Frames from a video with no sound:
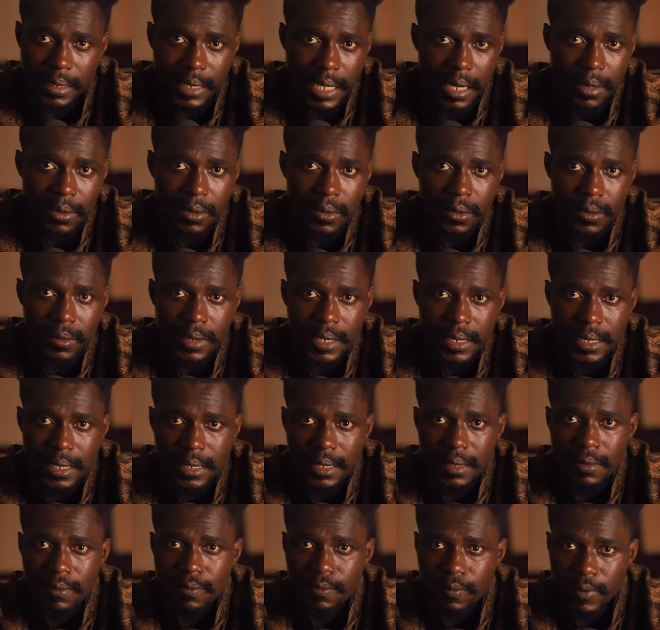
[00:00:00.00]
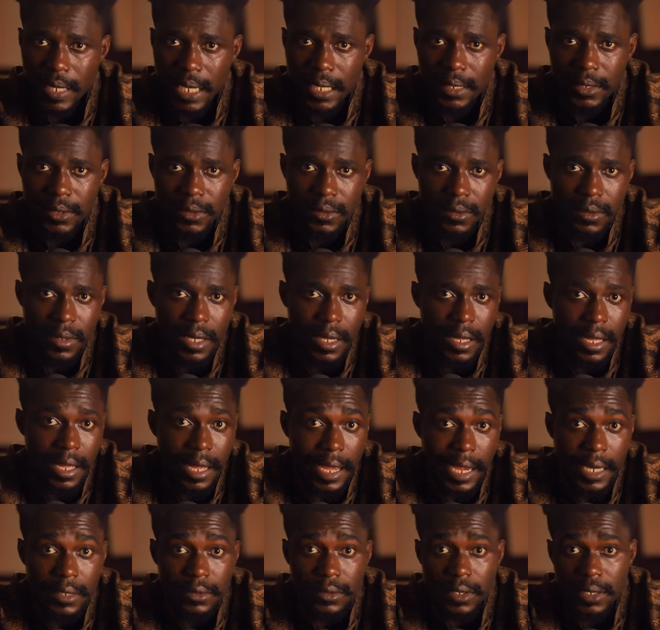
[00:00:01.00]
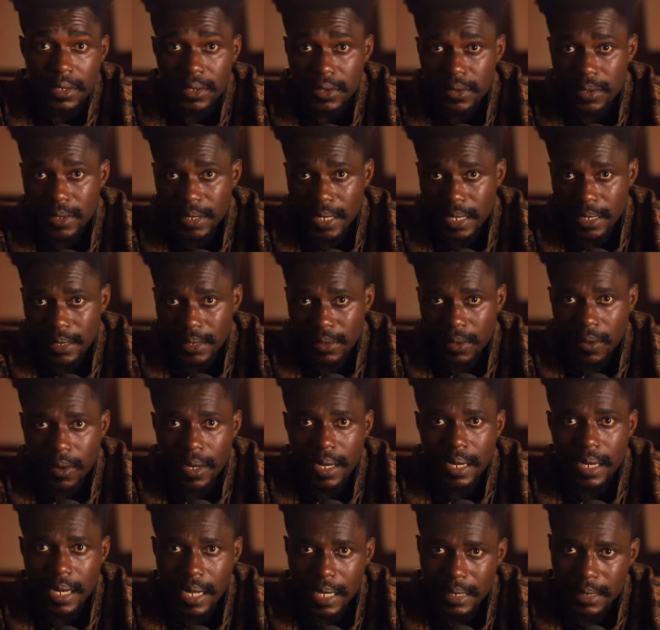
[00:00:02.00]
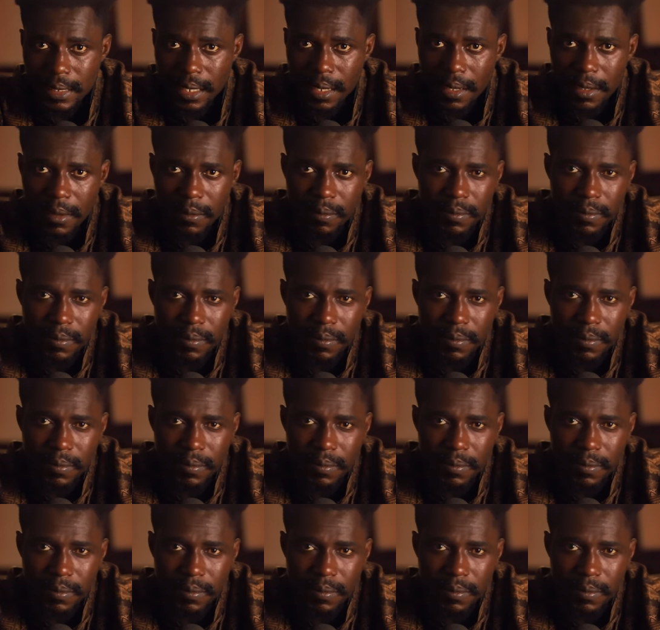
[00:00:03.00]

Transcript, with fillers: download this isn't fair to android users unless